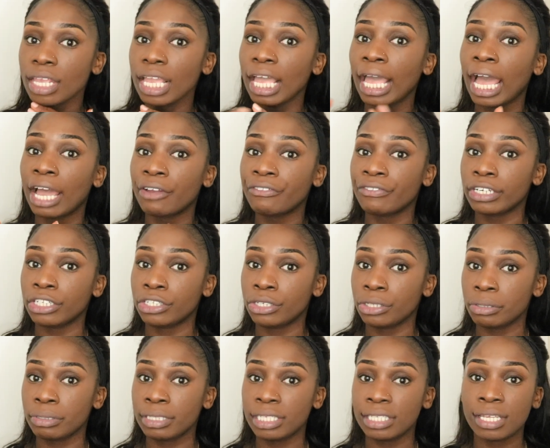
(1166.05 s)
have
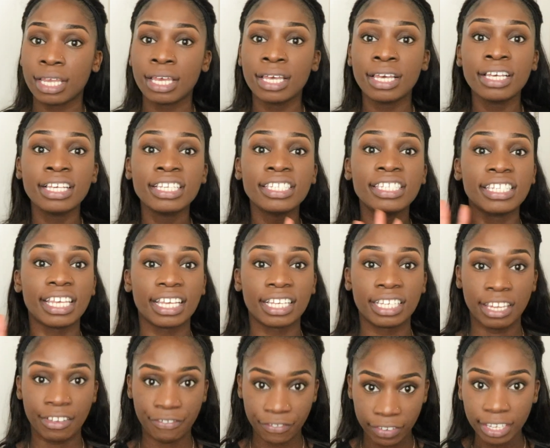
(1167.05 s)
reduced
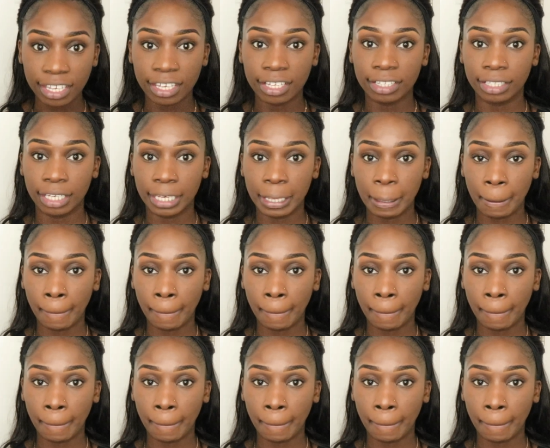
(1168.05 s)
significantly.